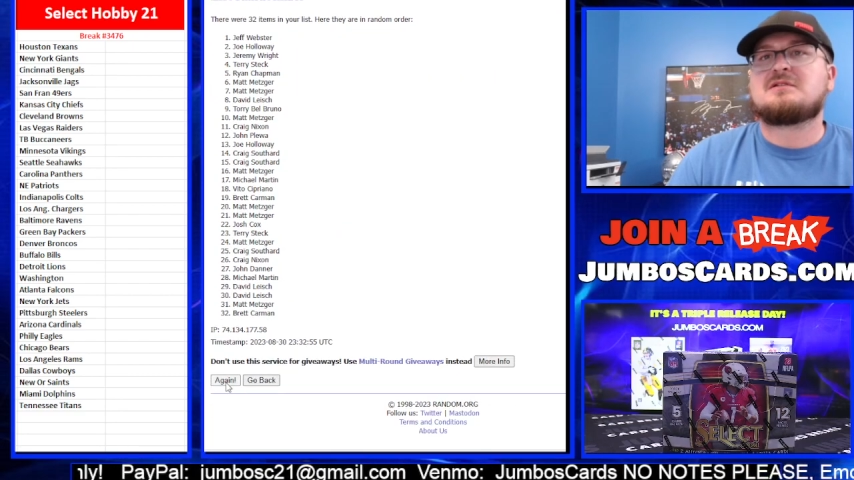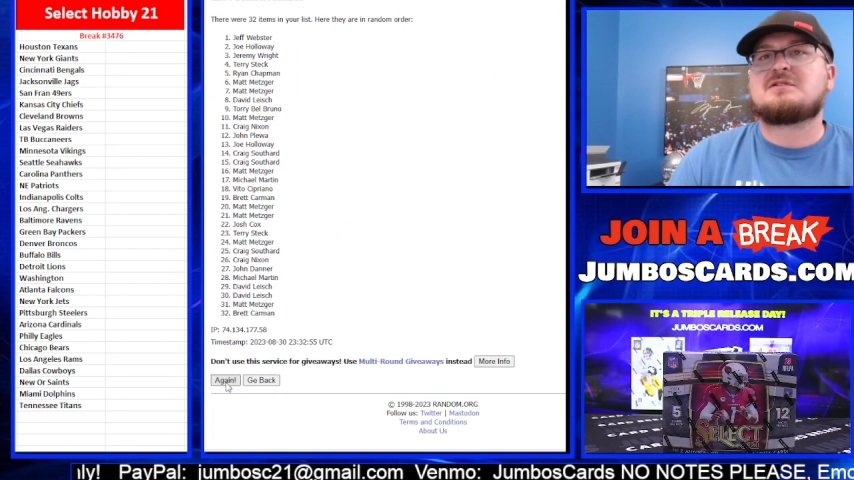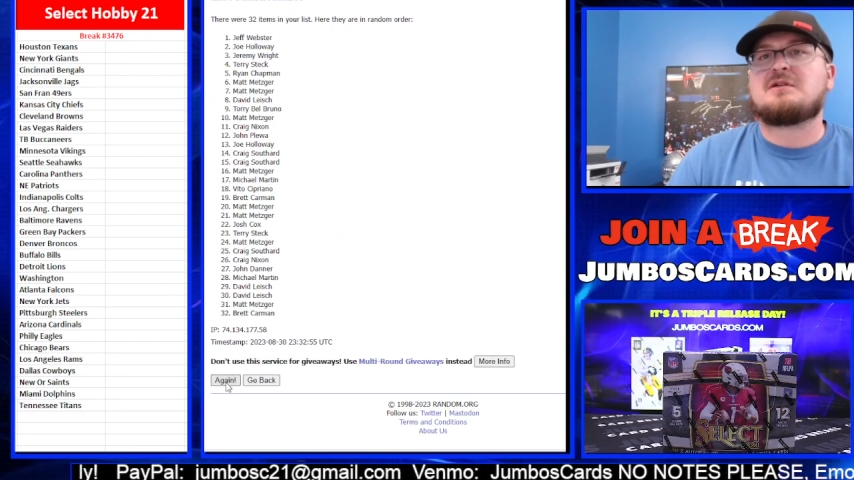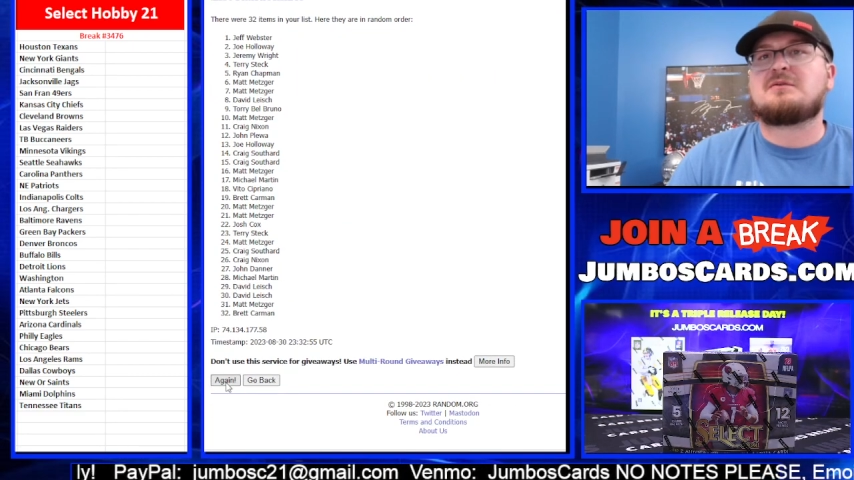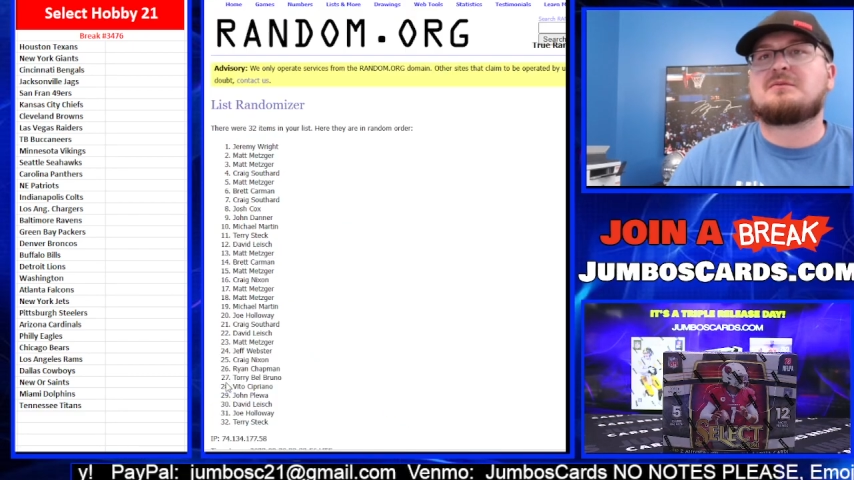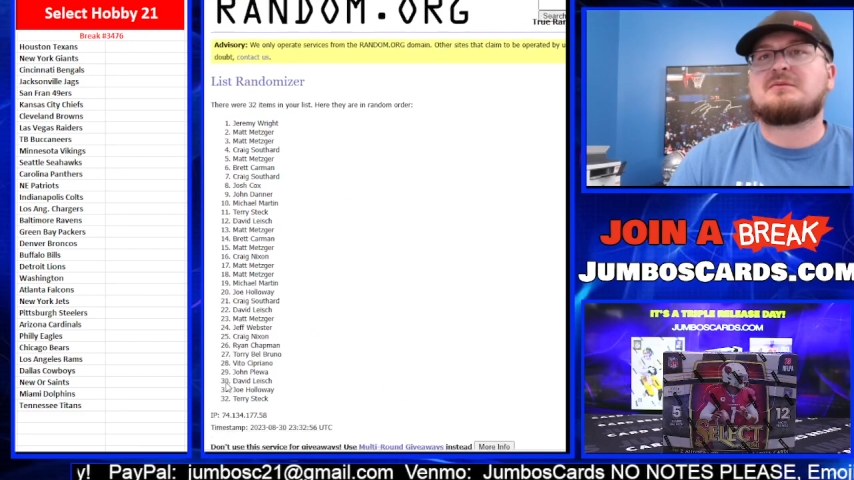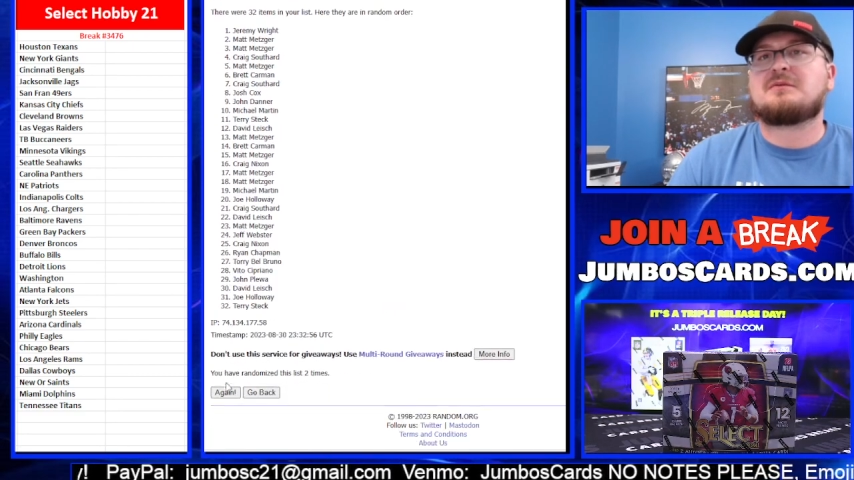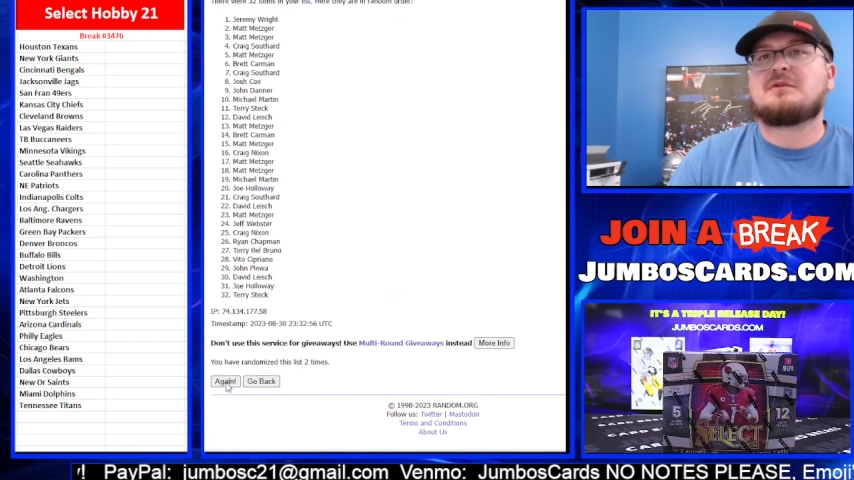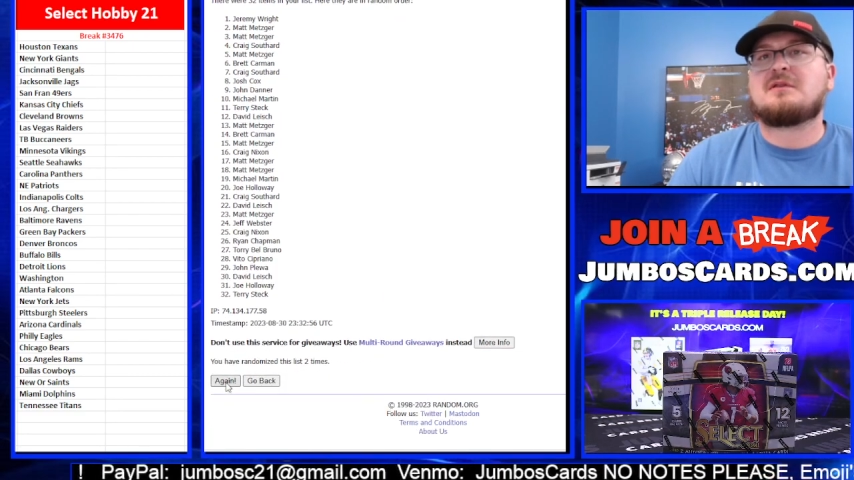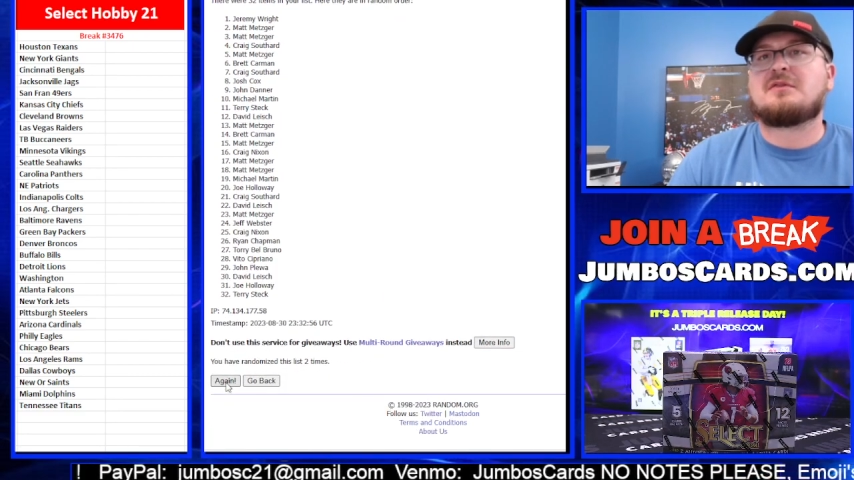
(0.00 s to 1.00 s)
two,
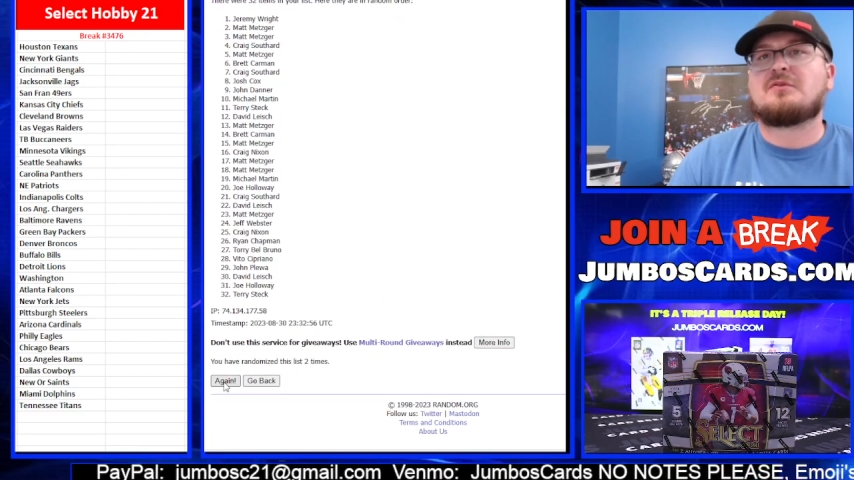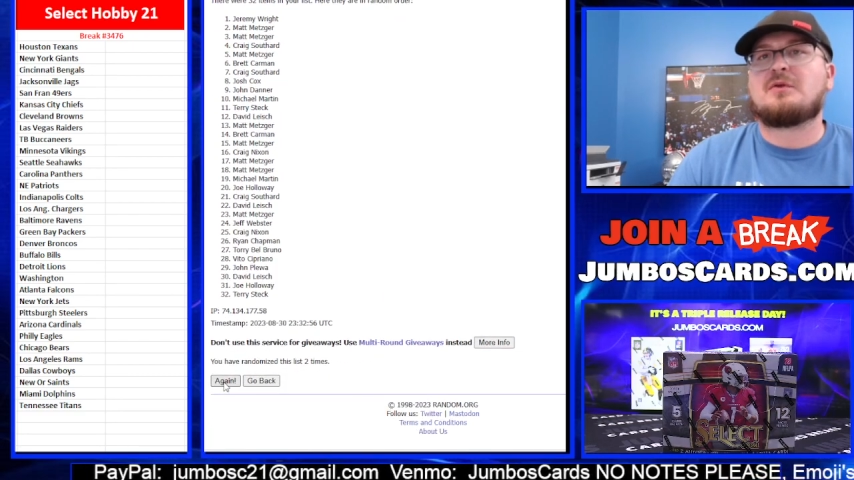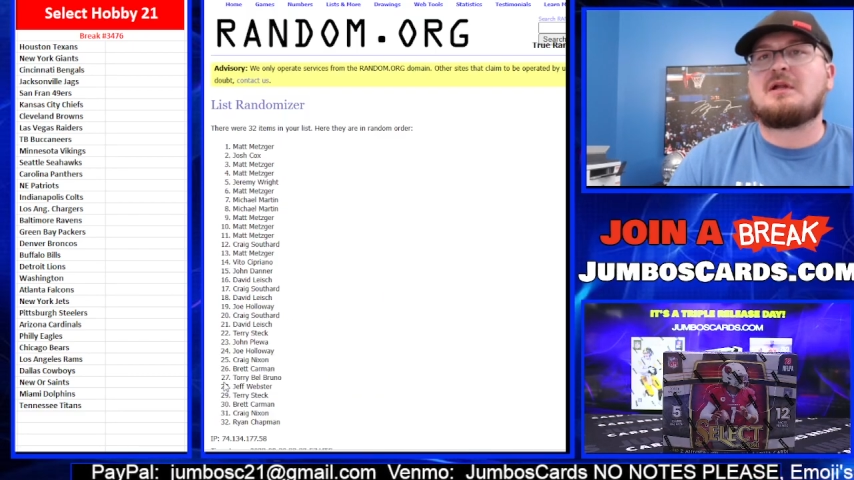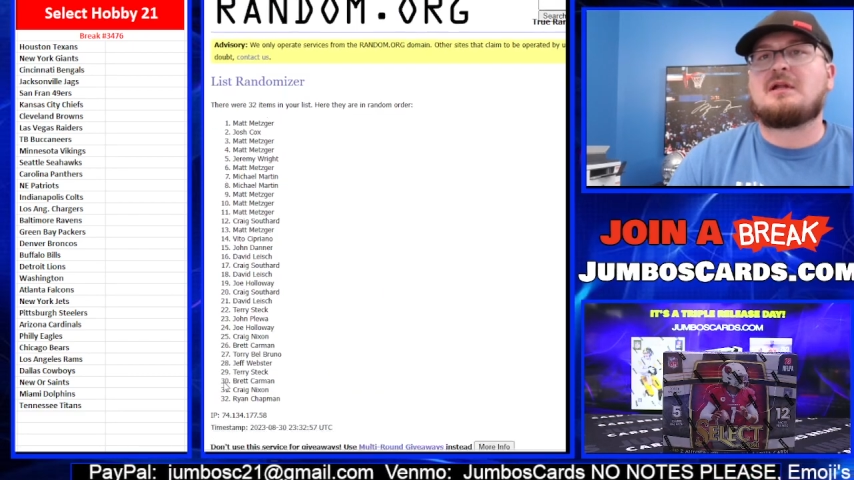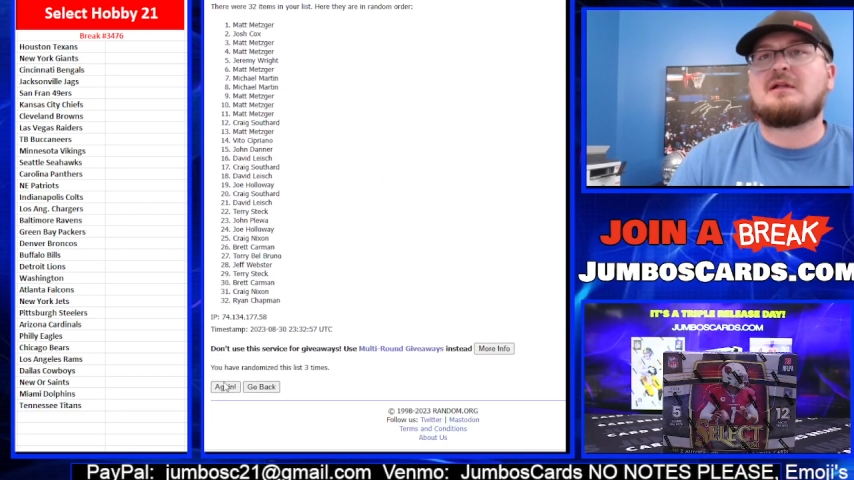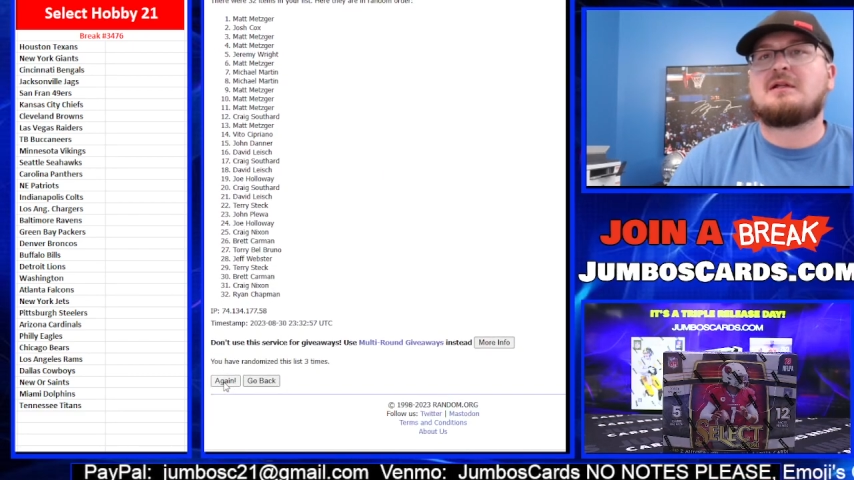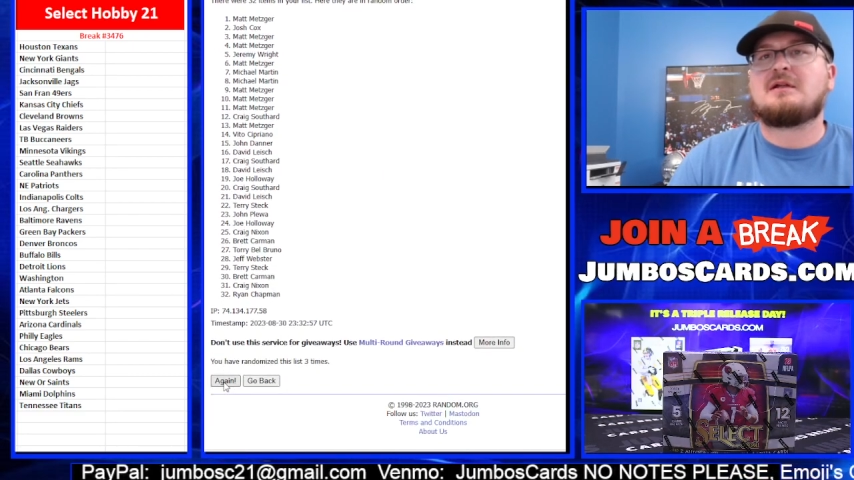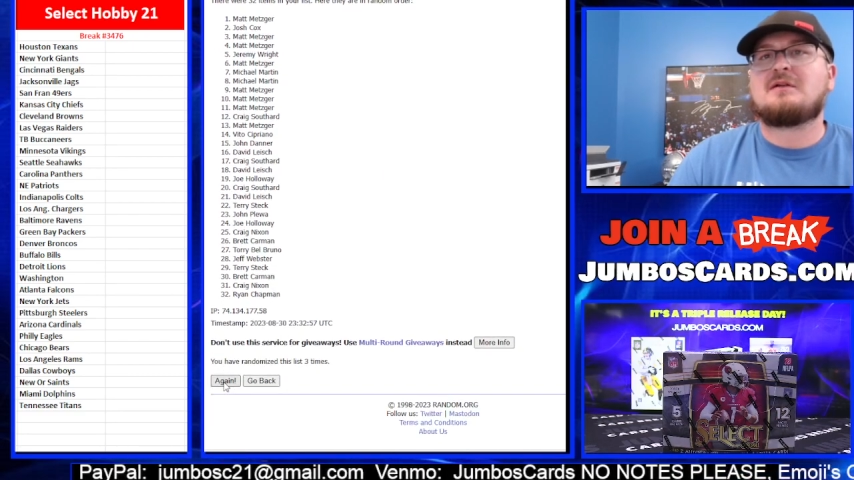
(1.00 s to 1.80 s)
three,